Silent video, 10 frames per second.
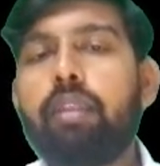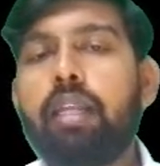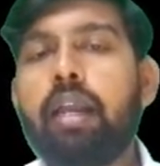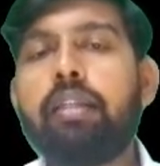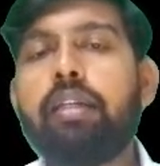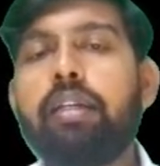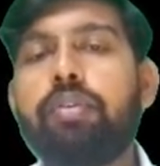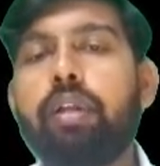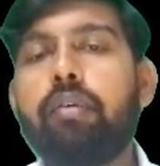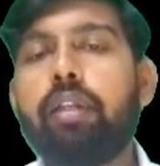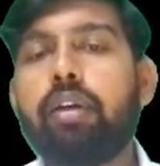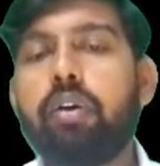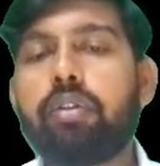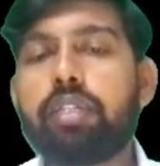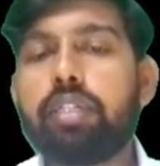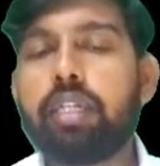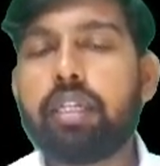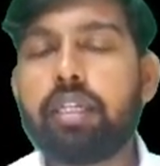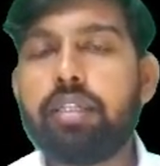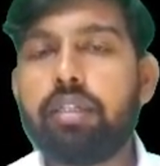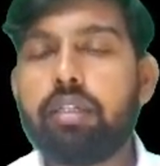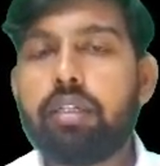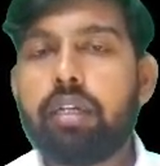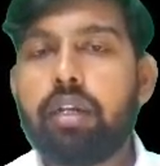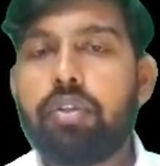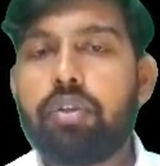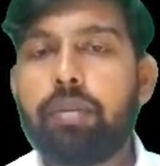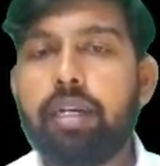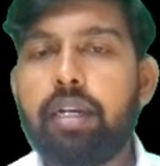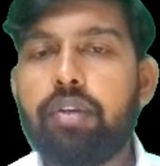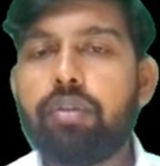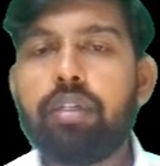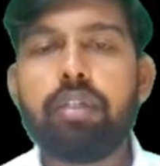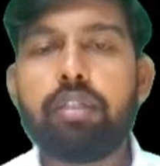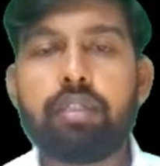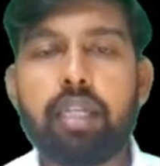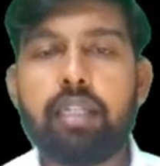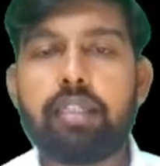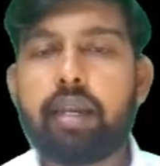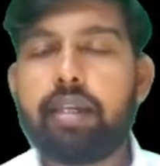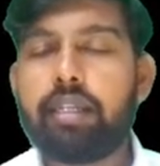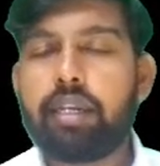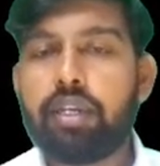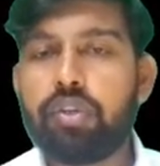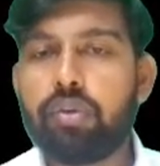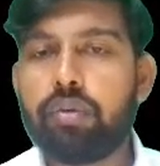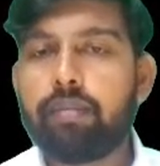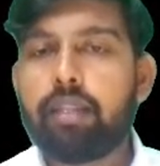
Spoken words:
at the tissue level the oxygen is distributed to the cells and the tissue,